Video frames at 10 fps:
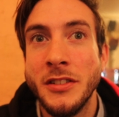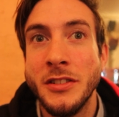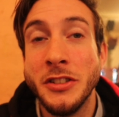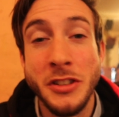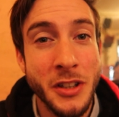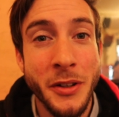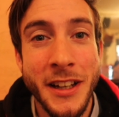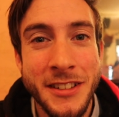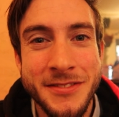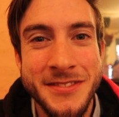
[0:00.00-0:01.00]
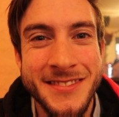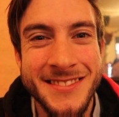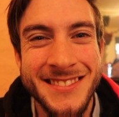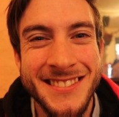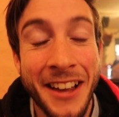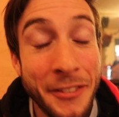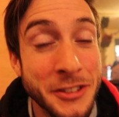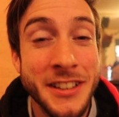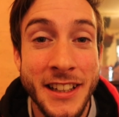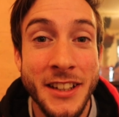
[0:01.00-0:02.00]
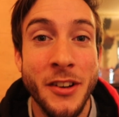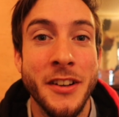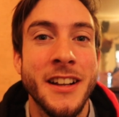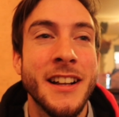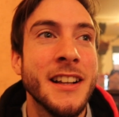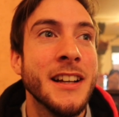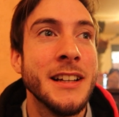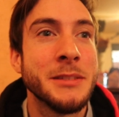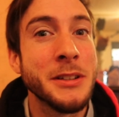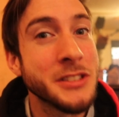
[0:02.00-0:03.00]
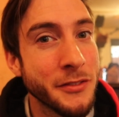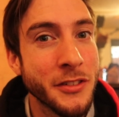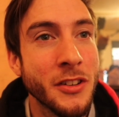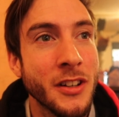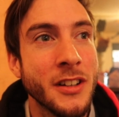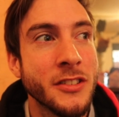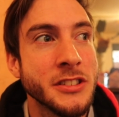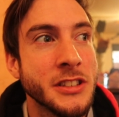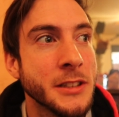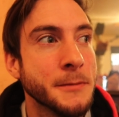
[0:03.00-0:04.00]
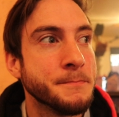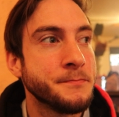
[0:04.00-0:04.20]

you should do it if you're seeking God, especially if you're a Christian.